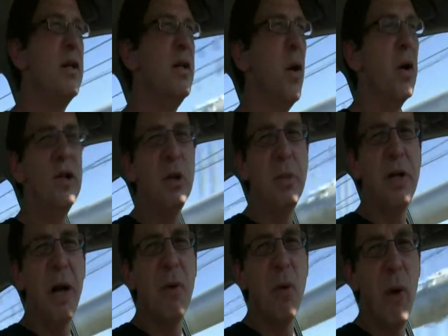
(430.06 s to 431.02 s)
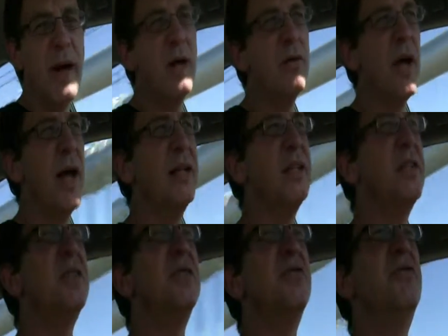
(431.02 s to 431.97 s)
But in order to become aware of that, it
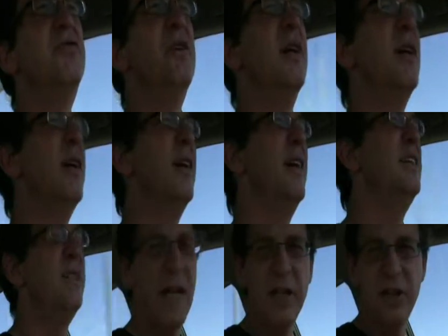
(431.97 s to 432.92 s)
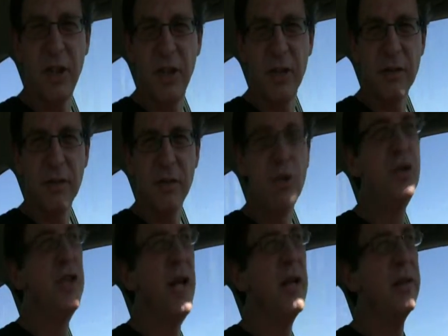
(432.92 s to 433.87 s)
is essential to
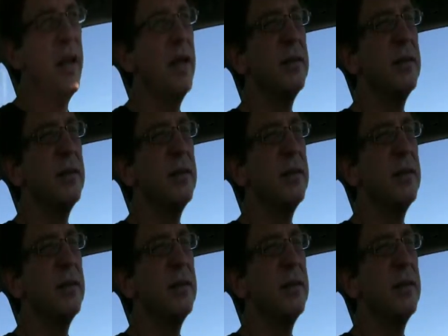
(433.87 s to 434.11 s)
share